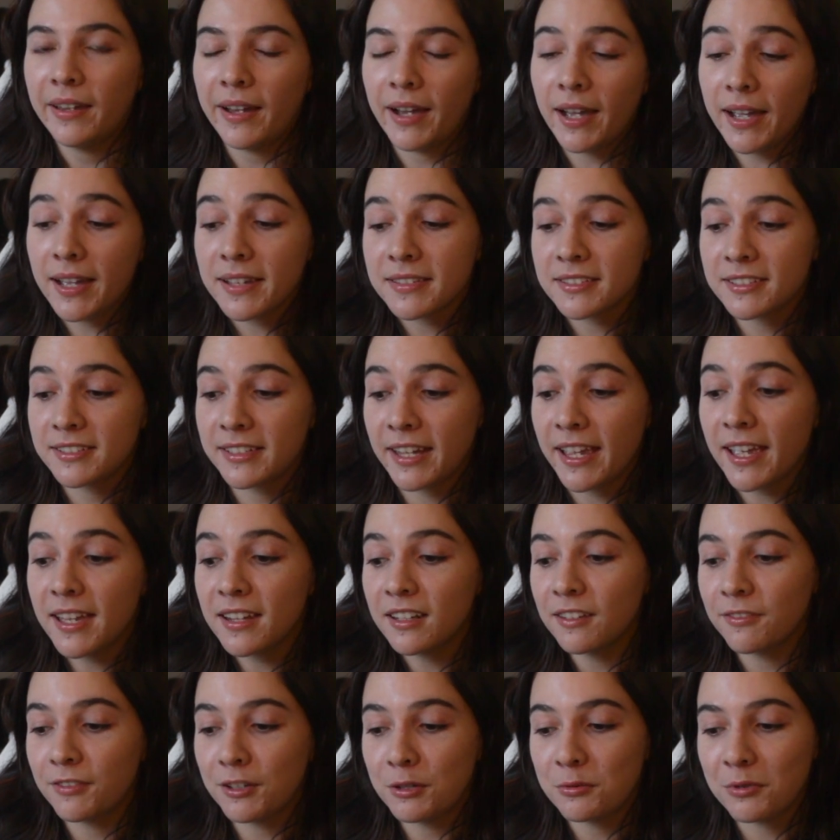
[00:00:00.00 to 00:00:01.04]
I asked Dan
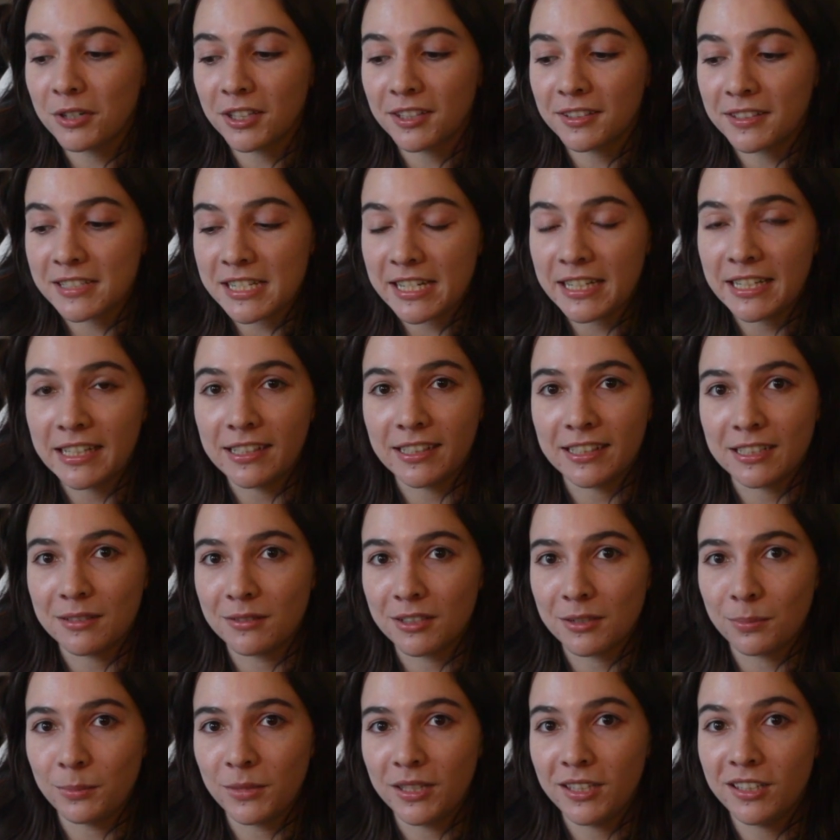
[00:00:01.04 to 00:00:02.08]
if he wanted a Heely
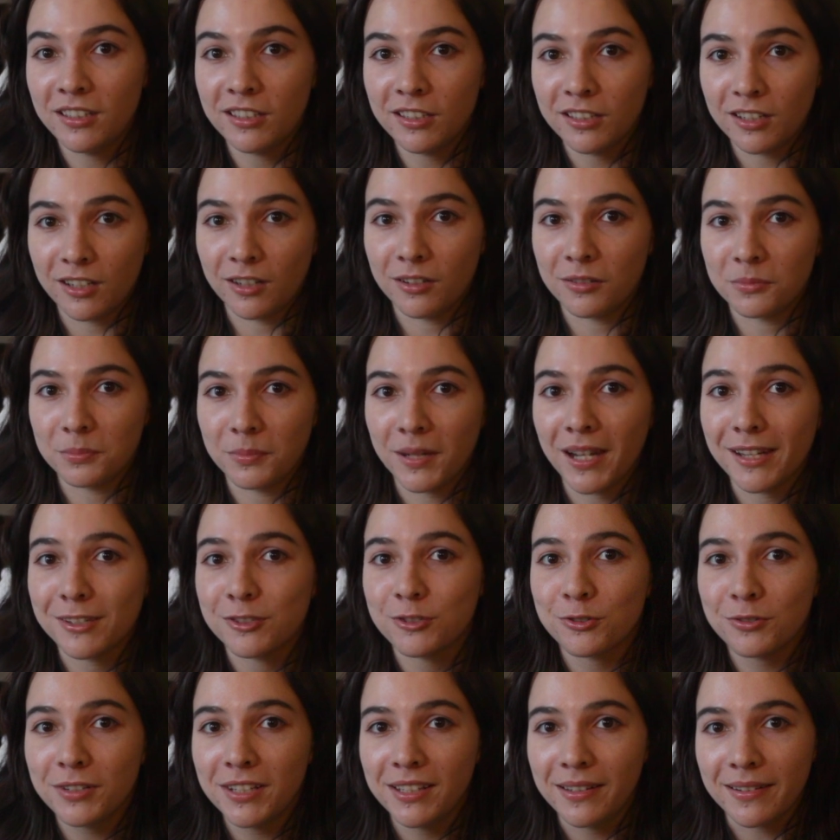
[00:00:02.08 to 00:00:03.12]
with me, you know, my
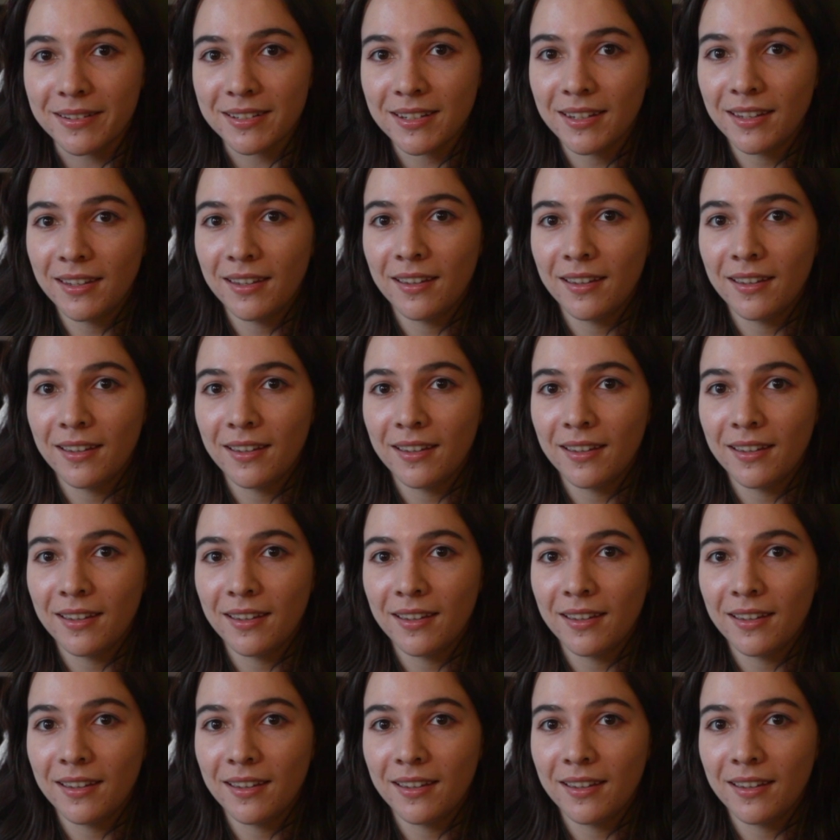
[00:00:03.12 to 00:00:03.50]
treat,